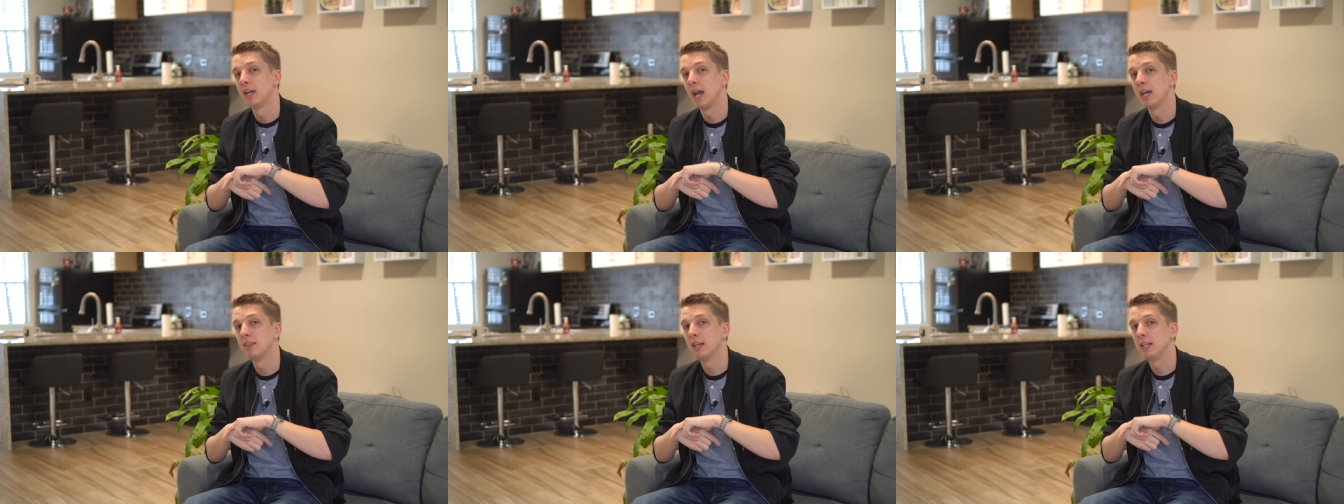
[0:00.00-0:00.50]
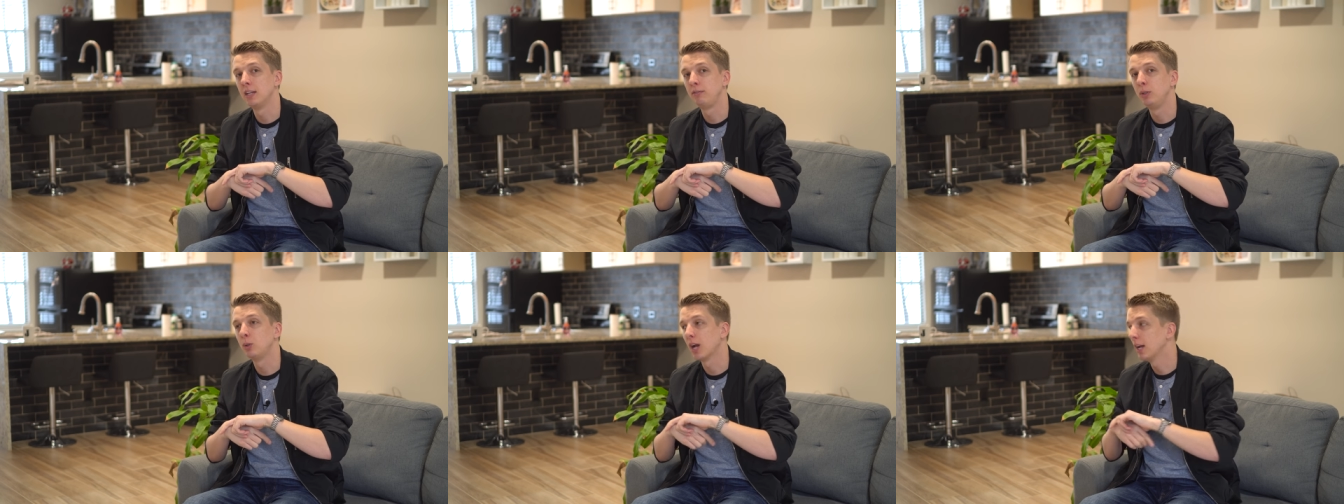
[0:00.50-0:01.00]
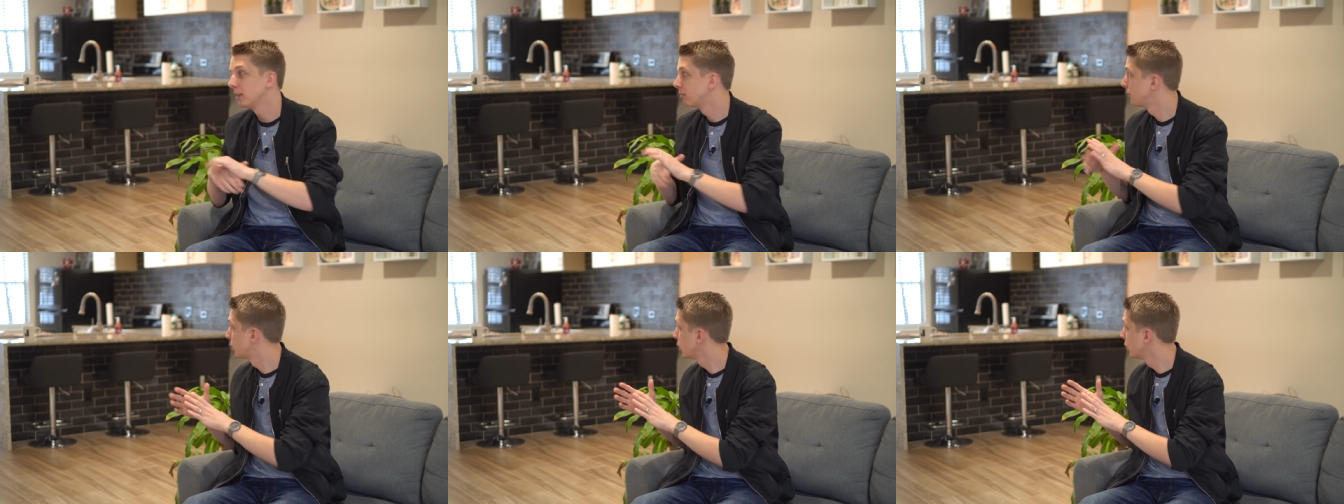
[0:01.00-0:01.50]
And then if you kind
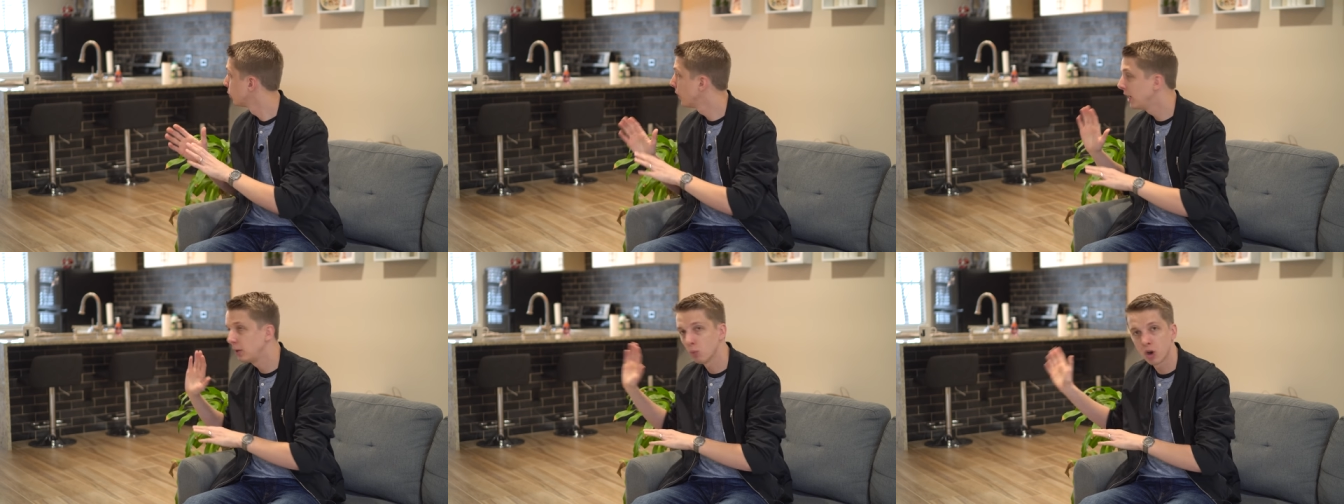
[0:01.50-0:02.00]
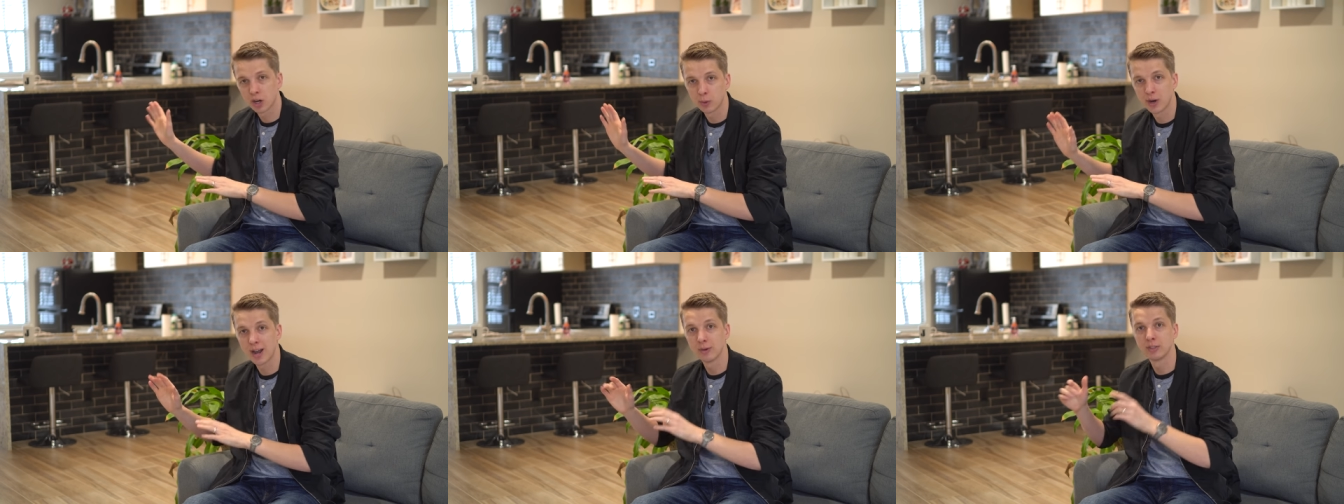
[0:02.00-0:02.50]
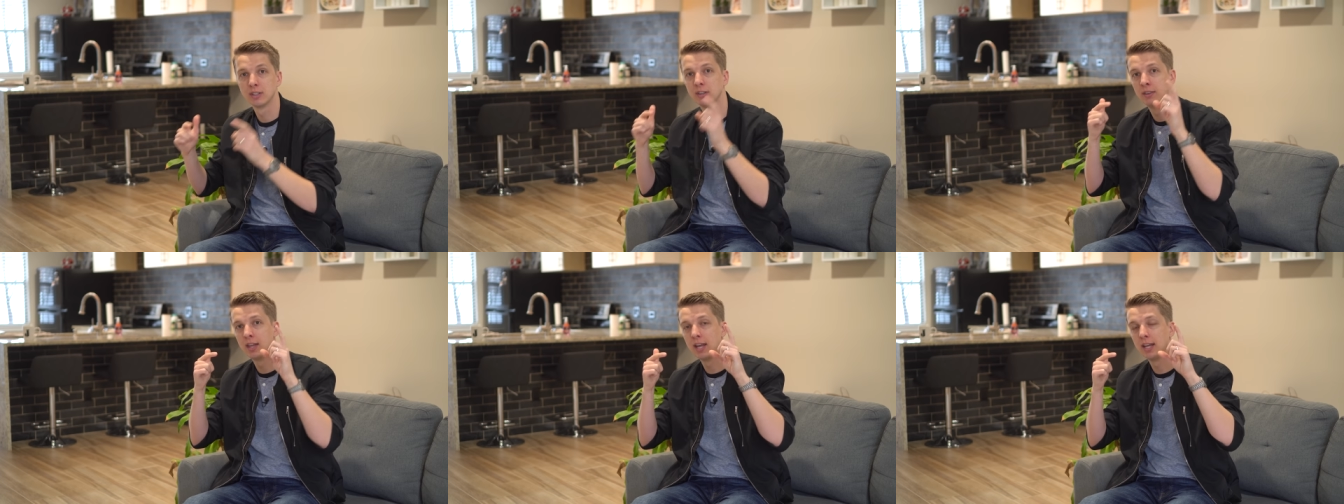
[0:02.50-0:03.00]
of turn away and walk around,
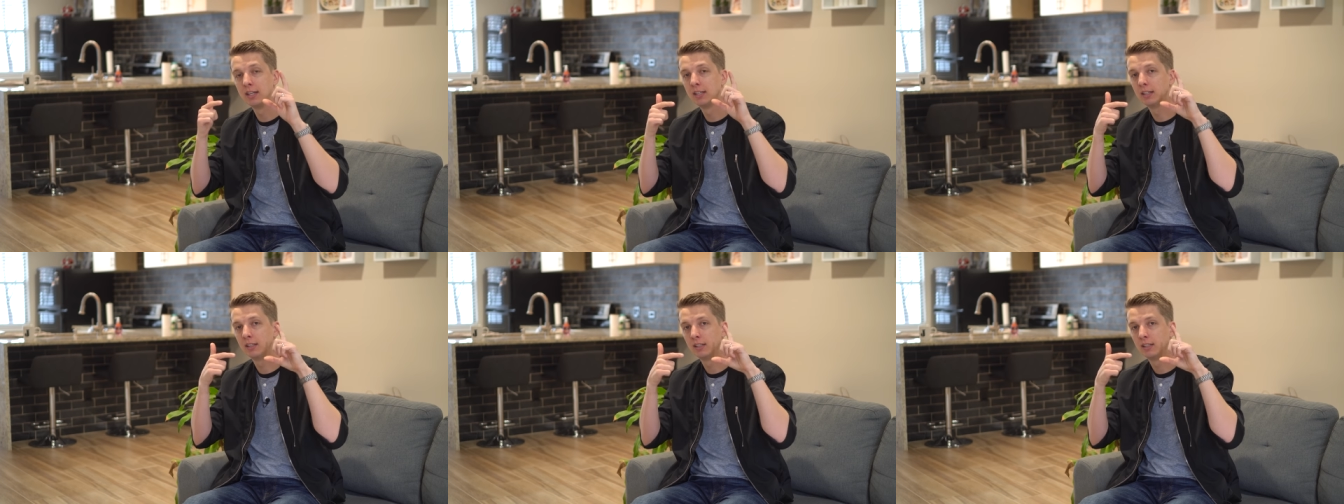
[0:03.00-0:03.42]
then